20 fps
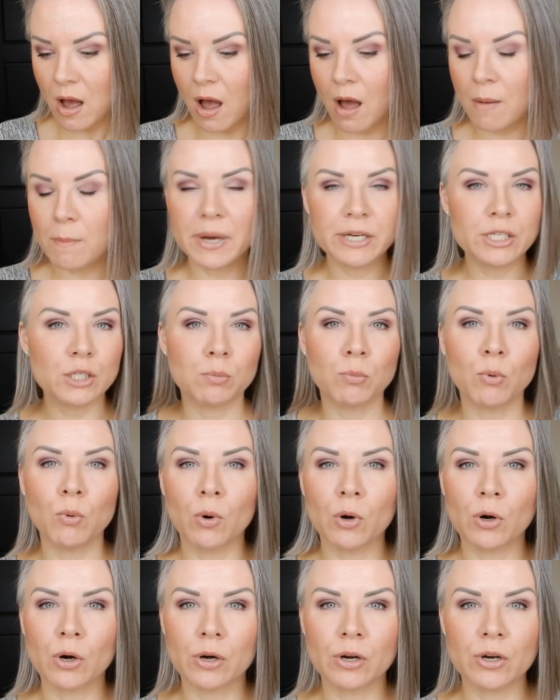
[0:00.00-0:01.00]
a much
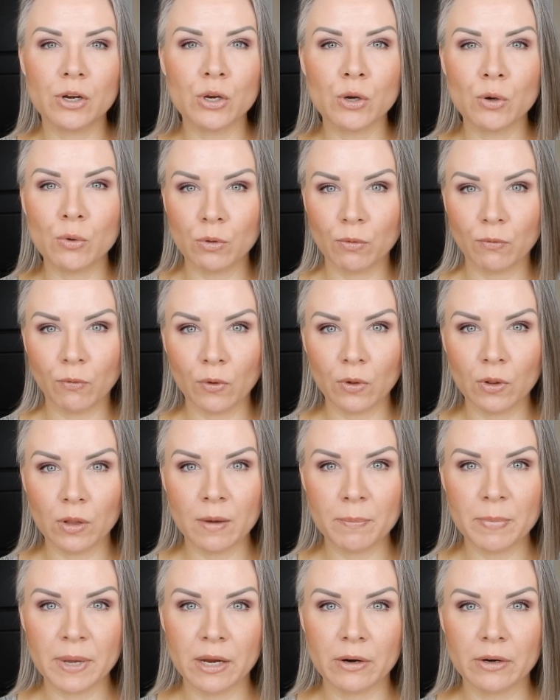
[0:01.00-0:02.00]
more youthful
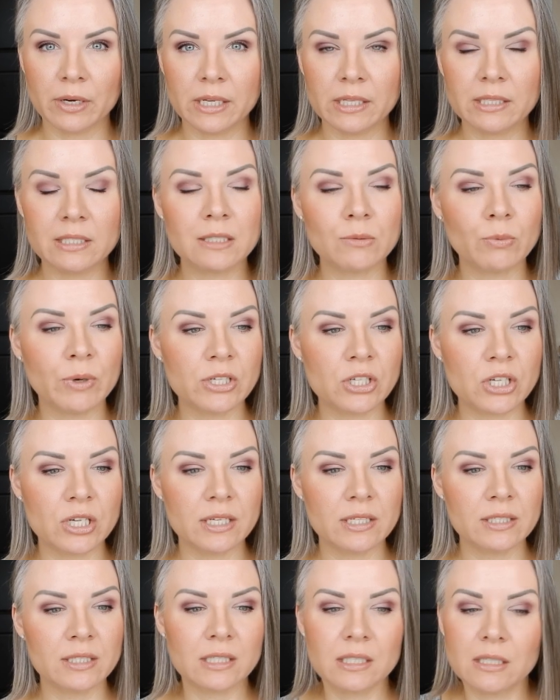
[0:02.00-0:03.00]
appearance, which
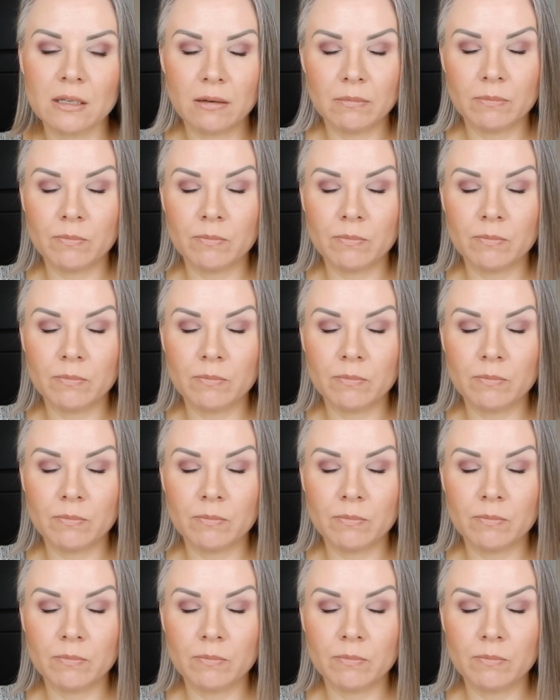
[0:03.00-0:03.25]
is